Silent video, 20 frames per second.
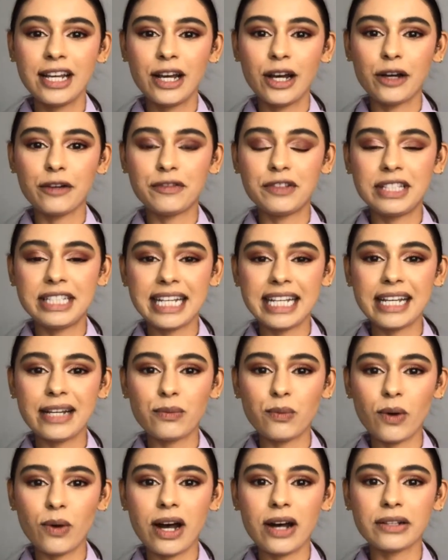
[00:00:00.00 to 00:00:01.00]
of
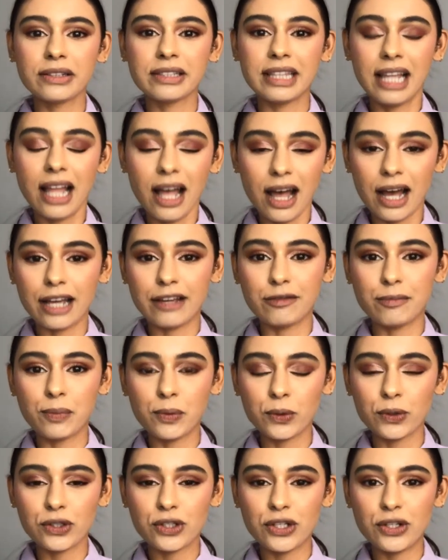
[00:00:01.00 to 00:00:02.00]
Dear World Live,
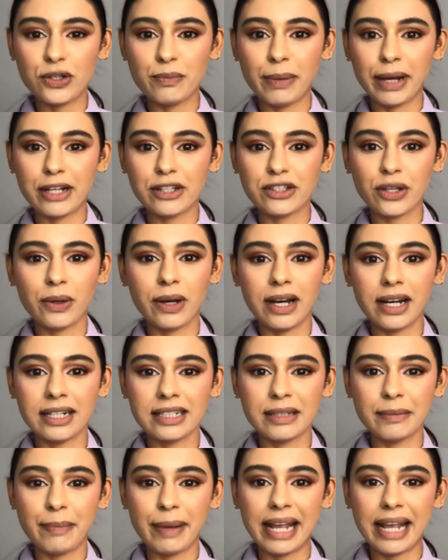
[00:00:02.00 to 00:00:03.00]
brought to you by Doha
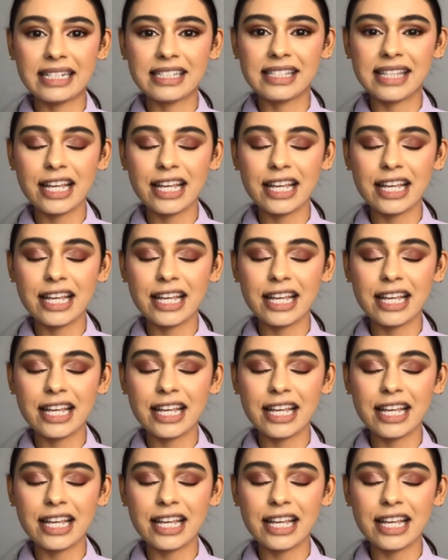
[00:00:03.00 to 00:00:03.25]
Debates.